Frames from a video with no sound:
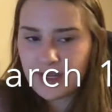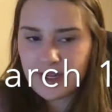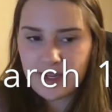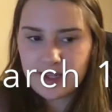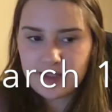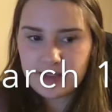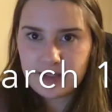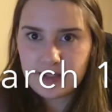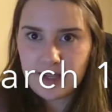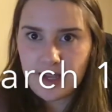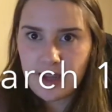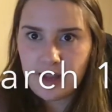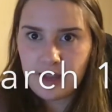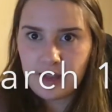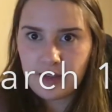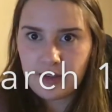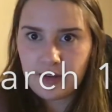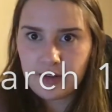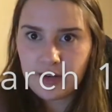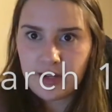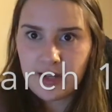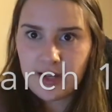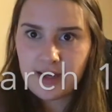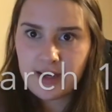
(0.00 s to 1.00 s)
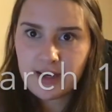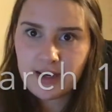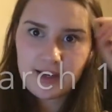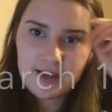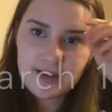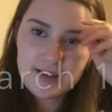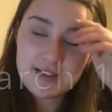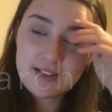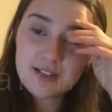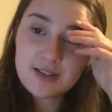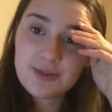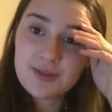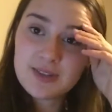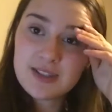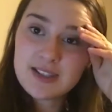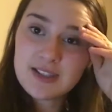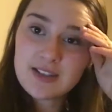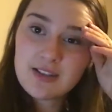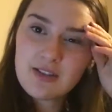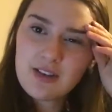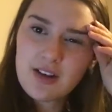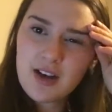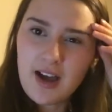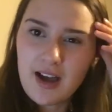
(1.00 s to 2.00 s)
guess 8:30 at night. So it's
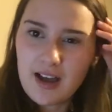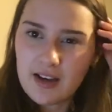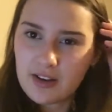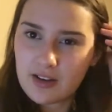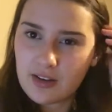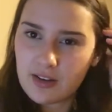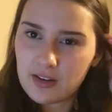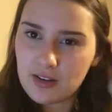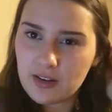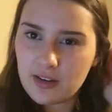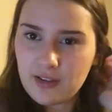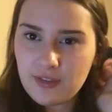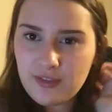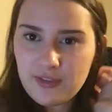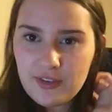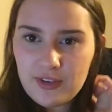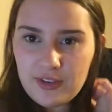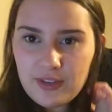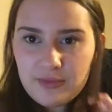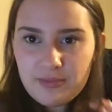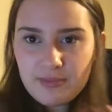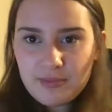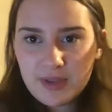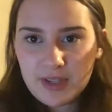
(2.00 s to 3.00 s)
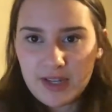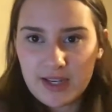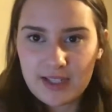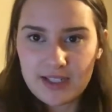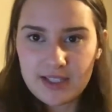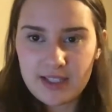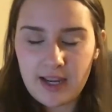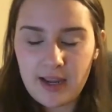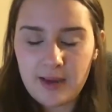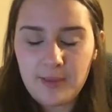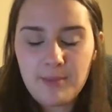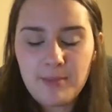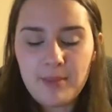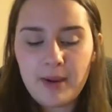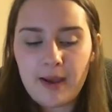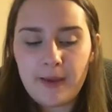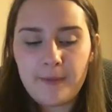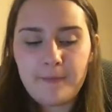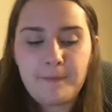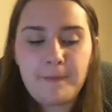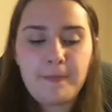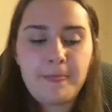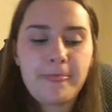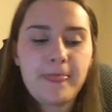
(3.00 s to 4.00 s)
still kind of early for the nighttime,
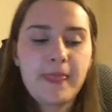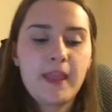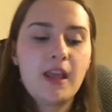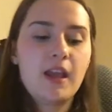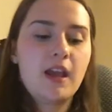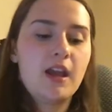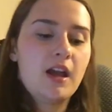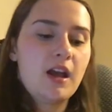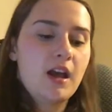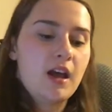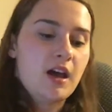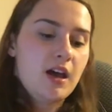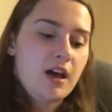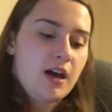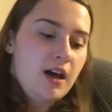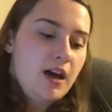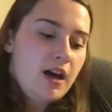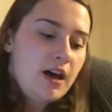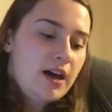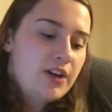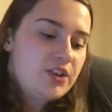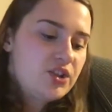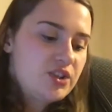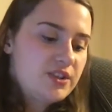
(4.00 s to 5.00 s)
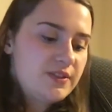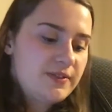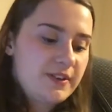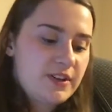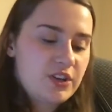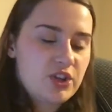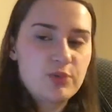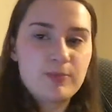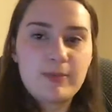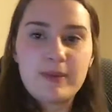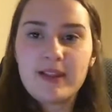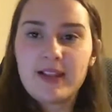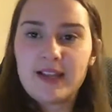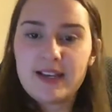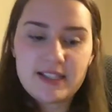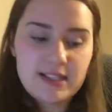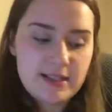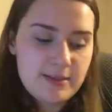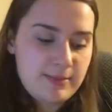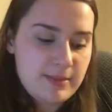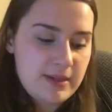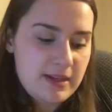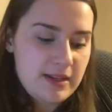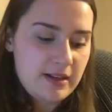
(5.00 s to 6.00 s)
but I just finished my
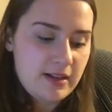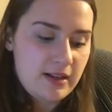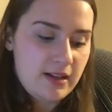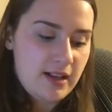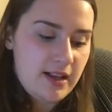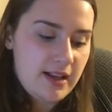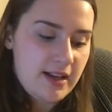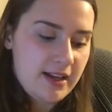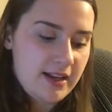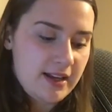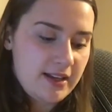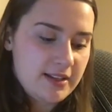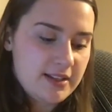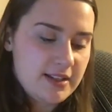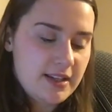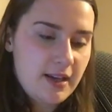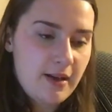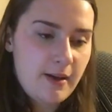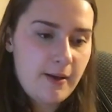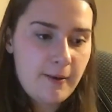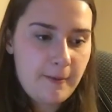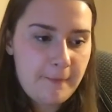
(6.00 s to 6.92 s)
last meal and